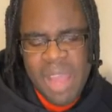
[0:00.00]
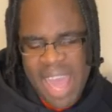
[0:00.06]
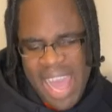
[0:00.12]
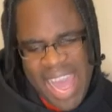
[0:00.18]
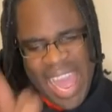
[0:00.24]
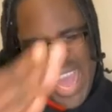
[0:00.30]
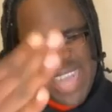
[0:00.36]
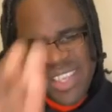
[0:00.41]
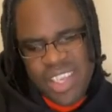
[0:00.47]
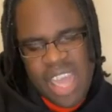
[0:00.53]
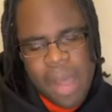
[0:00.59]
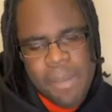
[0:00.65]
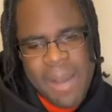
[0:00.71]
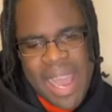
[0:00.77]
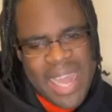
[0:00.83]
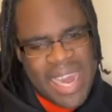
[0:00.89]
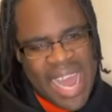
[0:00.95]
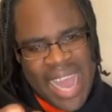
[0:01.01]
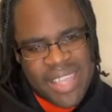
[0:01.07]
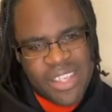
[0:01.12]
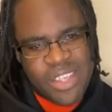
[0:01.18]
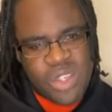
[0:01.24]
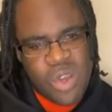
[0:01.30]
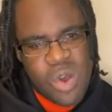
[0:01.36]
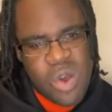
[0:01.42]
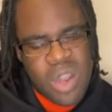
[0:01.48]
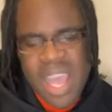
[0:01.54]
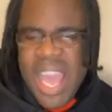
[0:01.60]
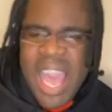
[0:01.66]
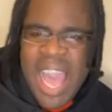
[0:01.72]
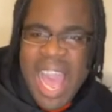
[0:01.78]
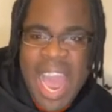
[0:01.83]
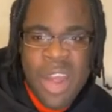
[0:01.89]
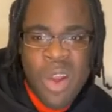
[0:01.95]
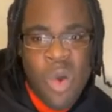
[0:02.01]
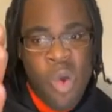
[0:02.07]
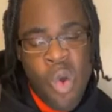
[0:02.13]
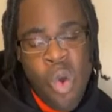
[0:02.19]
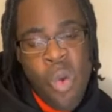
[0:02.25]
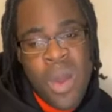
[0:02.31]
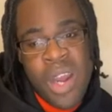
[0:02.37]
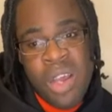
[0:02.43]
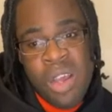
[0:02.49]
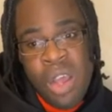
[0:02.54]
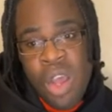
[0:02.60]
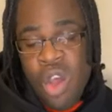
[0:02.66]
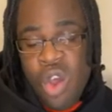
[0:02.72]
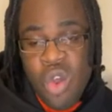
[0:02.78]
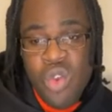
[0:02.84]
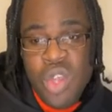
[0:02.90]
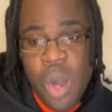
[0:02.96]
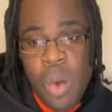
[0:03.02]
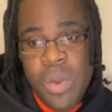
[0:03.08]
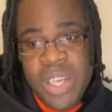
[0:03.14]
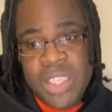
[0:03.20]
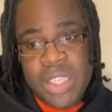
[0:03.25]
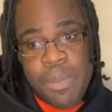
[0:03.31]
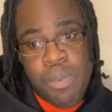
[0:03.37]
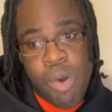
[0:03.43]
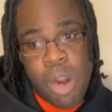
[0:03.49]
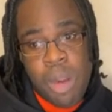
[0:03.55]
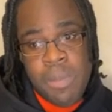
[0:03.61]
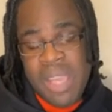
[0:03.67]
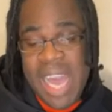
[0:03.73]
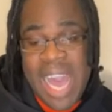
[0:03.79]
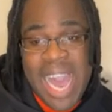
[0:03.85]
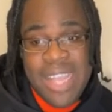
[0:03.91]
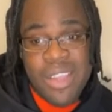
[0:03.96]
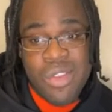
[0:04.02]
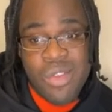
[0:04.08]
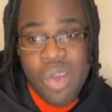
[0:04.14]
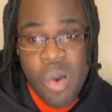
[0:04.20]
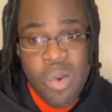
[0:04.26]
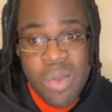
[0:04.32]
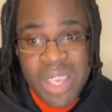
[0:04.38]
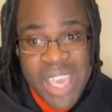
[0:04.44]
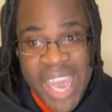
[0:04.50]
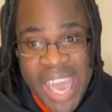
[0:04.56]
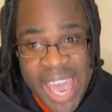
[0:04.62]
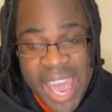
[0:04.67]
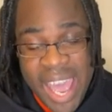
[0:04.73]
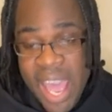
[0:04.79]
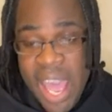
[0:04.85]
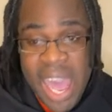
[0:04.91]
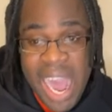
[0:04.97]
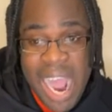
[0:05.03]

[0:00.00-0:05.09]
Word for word: I had to come out and I had to talk. And all wanna who don't wanna support me, I don't care.